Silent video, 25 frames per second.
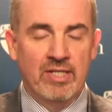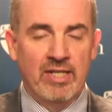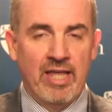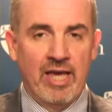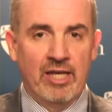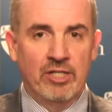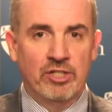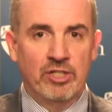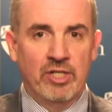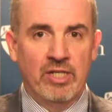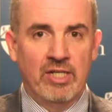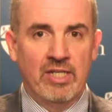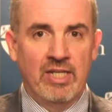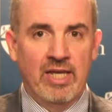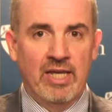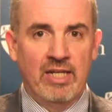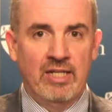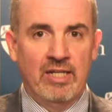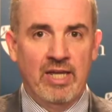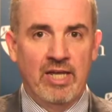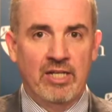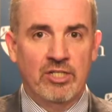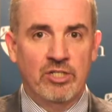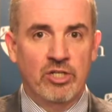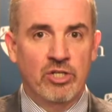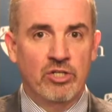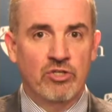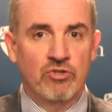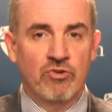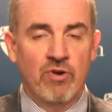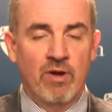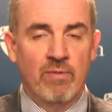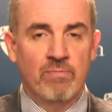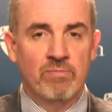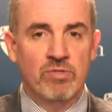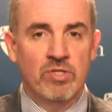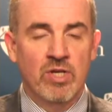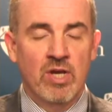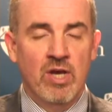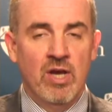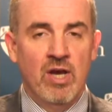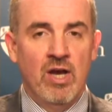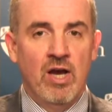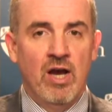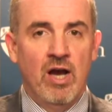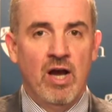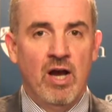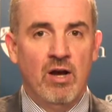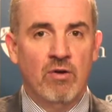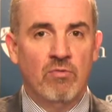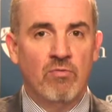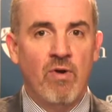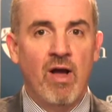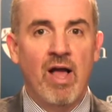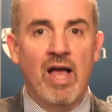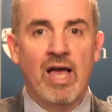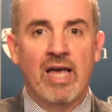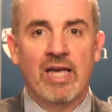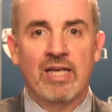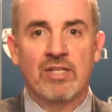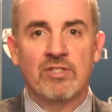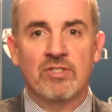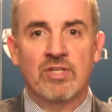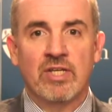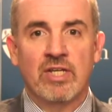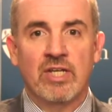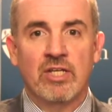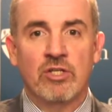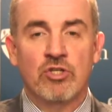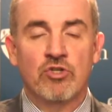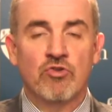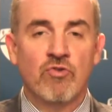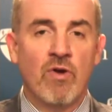election that led to Trump's rise. And in